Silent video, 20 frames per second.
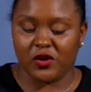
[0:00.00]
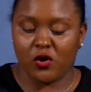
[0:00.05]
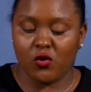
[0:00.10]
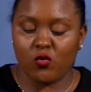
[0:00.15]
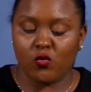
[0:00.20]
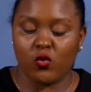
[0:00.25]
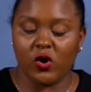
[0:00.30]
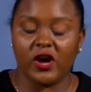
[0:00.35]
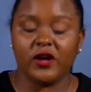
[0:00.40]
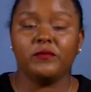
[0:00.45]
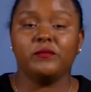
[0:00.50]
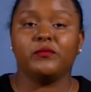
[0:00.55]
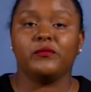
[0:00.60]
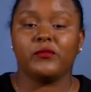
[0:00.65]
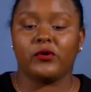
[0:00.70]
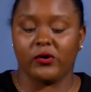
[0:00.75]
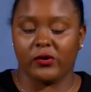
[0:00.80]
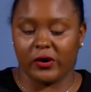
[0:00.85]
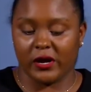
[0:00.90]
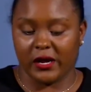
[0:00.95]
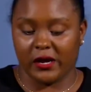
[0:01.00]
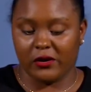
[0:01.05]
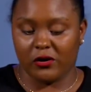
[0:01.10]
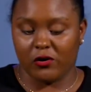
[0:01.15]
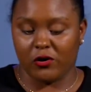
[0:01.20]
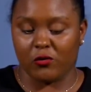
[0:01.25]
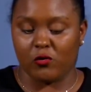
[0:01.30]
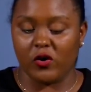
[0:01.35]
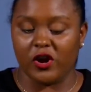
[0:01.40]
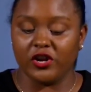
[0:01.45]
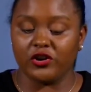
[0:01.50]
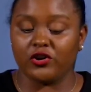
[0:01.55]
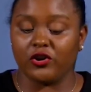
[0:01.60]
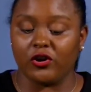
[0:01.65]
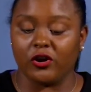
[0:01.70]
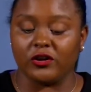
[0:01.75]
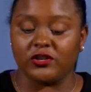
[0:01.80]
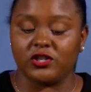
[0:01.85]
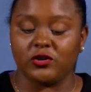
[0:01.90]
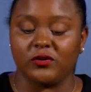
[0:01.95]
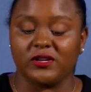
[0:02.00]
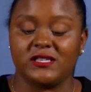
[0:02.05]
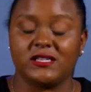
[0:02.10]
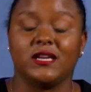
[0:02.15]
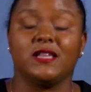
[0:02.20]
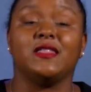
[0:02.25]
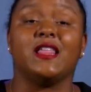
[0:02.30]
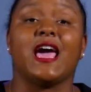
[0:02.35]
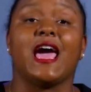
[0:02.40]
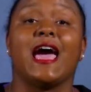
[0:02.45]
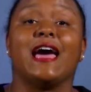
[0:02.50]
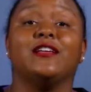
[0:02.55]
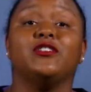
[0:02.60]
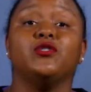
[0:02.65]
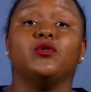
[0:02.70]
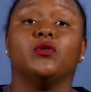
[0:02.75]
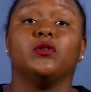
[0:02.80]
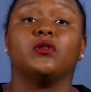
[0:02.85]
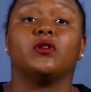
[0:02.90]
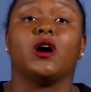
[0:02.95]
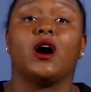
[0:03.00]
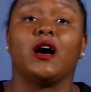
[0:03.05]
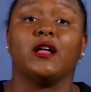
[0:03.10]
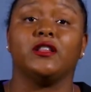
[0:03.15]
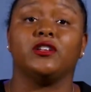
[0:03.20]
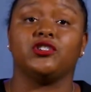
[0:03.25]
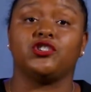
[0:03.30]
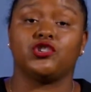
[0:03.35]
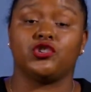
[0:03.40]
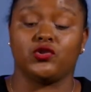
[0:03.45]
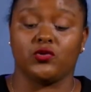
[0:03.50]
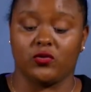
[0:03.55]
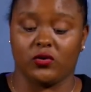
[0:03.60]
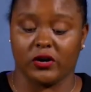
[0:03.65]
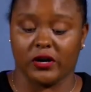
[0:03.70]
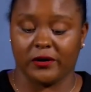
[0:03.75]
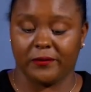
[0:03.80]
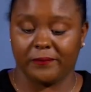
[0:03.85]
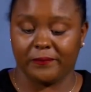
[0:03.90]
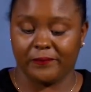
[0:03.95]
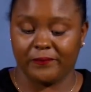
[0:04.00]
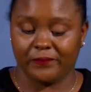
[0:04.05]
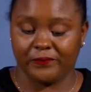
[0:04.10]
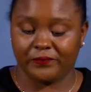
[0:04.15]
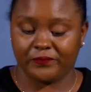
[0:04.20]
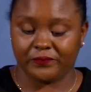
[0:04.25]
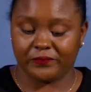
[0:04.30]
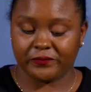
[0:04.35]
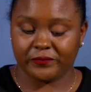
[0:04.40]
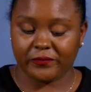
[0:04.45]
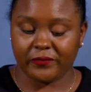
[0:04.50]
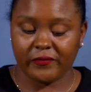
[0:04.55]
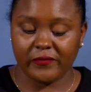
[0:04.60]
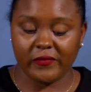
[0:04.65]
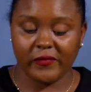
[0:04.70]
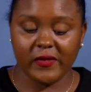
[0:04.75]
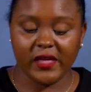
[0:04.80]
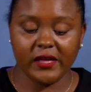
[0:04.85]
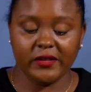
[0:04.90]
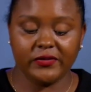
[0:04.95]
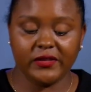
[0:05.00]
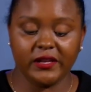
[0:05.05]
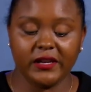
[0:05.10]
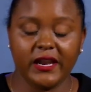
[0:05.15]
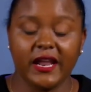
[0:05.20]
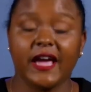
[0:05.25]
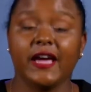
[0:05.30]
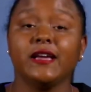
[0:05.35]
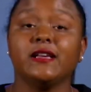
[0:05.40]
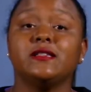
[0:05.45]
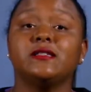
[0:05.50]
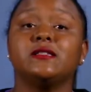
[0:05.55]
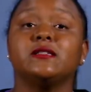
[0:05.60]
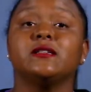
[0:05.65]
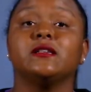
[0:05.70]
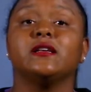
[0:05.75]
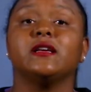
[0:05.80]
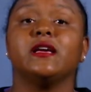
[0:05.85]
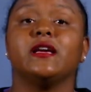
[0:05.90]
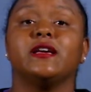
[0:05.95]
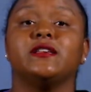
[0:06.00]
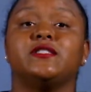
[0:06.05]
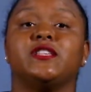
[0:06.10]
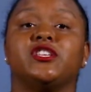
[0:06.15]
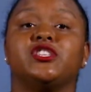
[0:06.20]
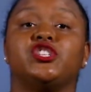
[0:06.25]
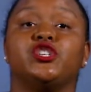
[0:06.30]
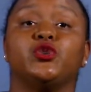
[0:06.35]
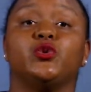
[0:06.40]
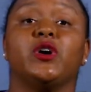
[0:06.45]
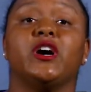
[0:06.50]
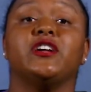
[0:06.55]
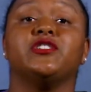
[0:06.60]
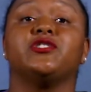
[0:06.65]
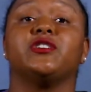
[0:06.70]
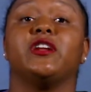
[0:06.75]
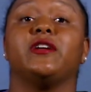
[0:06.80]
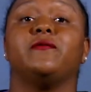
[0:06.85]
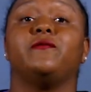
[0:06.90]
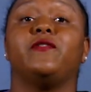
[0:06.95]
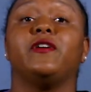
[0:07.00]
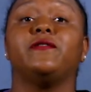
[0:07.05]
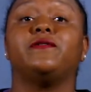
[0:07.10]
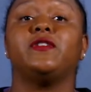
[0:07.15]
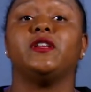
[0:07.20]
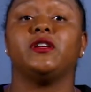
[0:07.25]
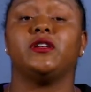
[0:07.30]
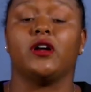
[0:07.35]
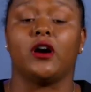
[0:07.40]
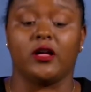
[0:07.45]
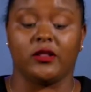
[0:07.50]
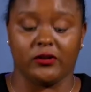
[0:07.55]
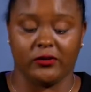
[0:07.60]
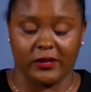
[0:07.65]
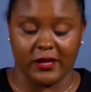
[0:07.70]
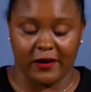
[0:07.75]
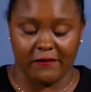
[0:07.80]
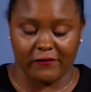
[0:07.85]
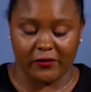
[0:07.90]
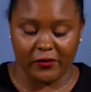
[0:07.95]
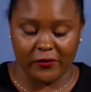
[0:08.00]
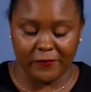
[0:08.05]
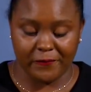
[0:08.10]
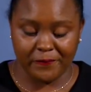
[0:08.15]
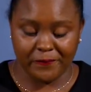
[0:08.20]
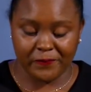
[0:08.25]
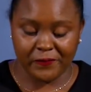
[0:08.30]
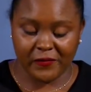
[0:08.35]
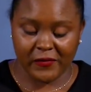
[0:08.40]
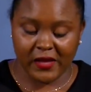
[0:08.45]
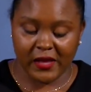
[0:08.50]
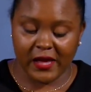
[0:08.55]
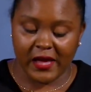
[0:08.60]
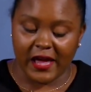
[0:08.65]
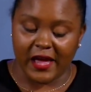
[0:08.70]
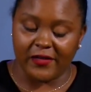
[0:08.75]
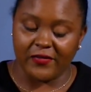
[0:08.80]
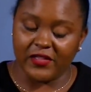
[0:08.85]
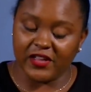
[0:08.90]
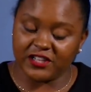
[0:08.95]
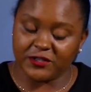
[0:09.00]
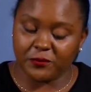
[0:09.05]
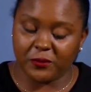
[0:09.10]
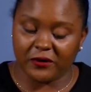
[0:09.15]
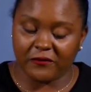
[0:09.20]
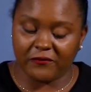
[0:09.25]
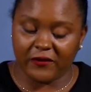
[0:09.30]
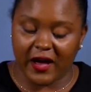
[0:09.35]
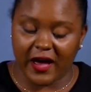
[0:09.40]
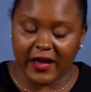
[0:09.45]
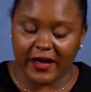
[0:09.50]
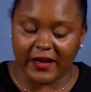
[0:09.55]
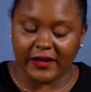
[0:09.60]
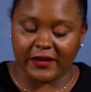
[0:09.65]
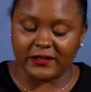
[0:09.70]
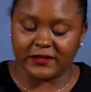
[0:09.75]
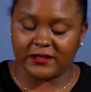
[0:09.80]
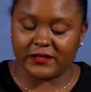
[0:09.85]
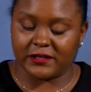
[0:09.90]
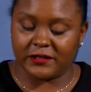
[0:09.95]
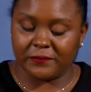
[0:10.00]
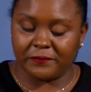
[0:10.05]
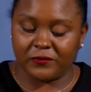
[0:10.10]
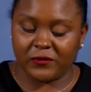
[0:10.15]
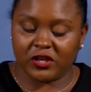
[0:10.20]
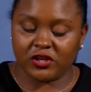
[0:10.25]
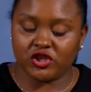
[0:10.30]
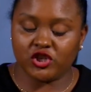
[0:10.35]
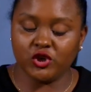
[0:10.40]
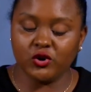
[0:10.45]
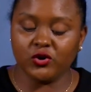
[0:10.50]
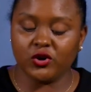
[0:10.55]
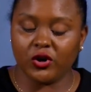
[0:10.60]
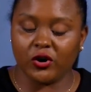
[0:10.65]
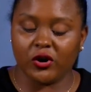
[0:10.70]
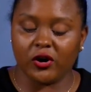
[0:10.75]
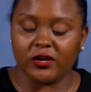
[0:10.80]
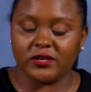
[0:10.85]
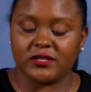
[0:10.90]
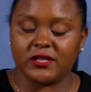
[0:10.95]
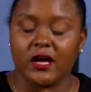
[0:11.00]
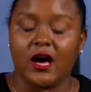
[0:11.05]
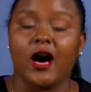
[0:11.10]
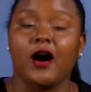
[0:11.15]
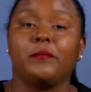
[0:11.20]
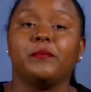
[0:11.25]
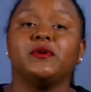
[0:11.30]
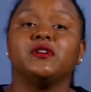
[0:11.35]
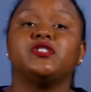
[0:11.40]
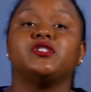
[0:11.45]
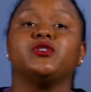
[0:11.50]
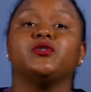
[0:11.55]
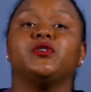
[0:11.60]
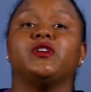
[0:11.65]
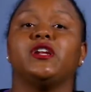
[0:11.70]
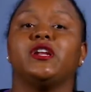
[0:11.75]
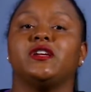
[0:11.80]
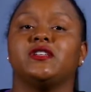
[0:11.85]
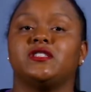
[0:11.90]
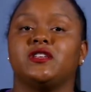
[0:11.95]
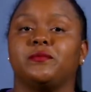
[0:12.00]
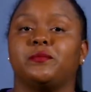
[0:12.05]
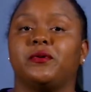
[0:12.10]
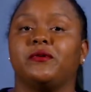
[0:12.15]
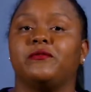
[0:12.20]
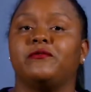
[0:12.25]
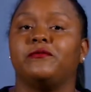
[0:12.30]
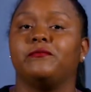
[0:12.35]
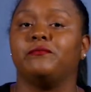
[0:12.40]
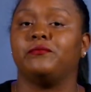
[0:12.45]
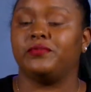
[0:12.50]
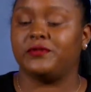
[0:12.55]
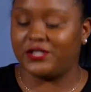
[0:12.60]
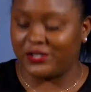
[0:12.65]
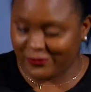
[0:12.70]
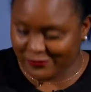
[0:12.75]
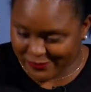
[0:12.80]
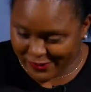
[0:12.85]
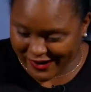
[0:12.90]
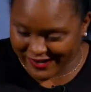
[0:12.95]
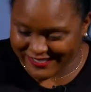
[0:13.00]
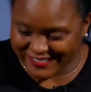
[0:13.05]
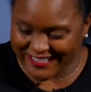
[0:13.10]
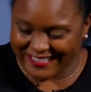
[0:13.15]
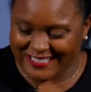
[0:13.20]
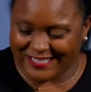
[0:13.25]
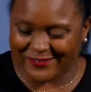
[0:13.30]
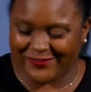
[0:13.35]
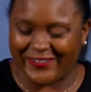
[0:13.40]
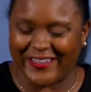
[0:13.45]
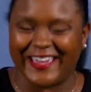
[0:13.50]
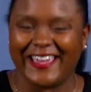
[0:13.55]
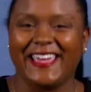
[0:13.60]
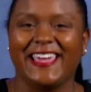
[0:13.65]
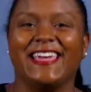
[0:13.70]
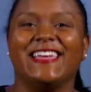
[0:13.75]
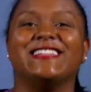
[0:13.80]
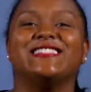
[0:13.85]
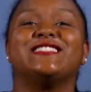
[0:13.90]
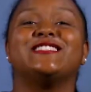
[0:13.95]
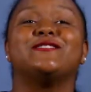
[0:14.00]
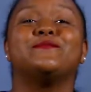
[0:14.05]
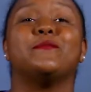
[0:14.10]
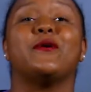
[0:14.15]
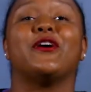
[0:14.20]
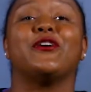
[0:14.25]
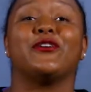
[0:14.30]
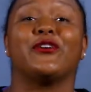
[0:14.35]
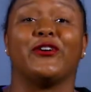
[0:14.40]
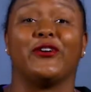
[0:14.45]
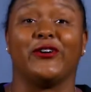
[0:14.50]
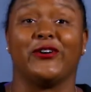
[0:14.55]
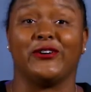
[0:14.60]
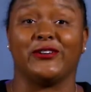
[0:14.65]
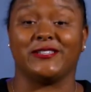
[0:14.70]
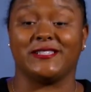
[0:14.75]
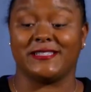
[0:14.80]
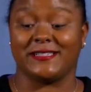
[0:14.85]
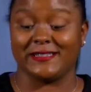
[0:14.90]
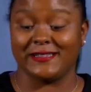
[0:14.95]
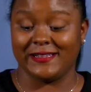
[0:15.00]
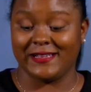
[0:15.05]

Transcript: one boy or one girl to attend the annual college tour. The next is the $250 level, and this provides 2 girls the opportunity to participate in Smart Girls.